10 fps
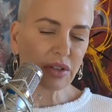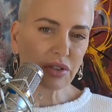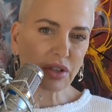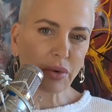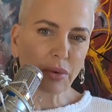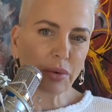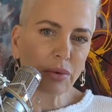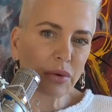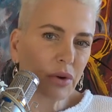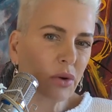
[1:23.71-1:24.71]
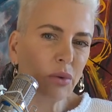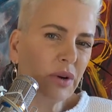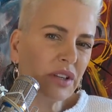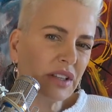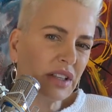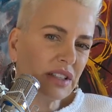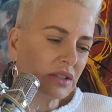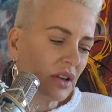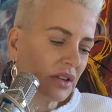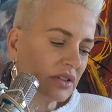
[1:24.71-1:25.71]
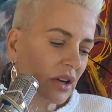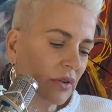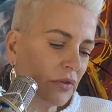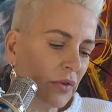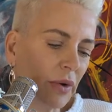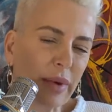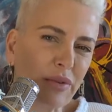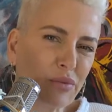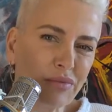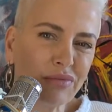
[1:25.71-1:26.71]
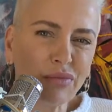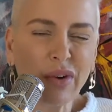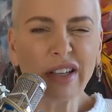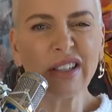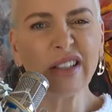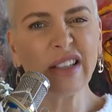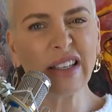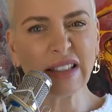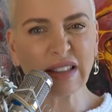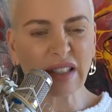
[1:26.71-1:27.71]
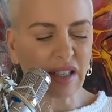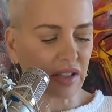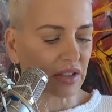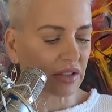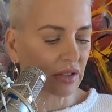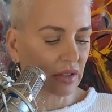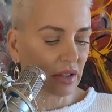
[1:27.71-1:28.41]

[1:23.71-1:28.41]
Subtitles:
So, where do these laws come from, and why do they exist?